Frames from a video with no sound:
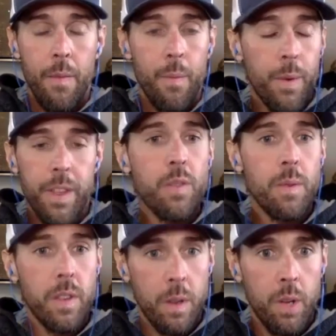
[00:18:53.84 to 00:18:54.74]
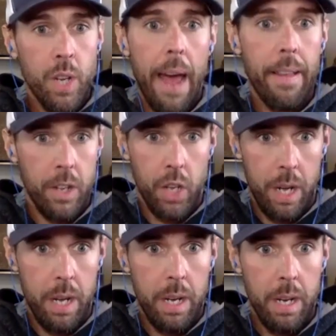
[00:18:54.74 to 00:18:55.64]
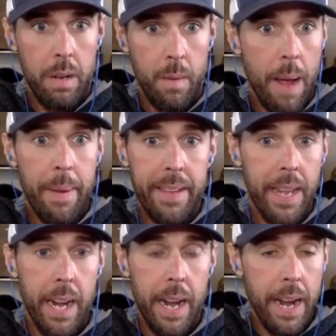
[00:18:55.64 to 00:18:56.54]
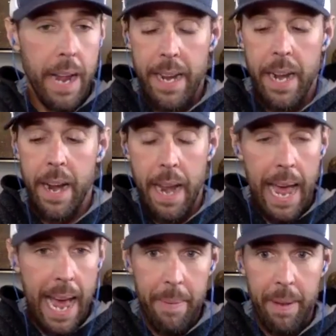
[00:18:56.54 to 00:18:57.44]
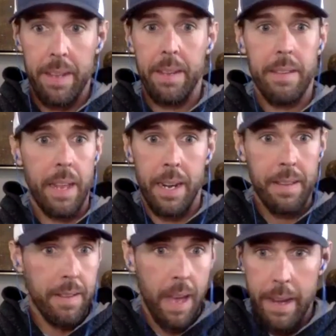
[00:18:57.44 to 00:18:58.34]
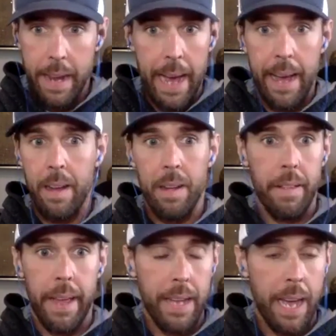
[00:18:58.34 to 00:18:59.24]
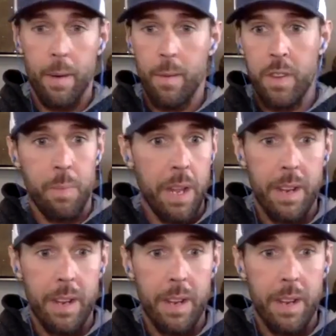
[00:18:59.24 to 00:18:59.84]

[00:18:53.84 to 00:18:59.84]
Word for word: well this was so challenging right because mm i mm-hmm. needed i needed an abacus i need a sundial like i don't speak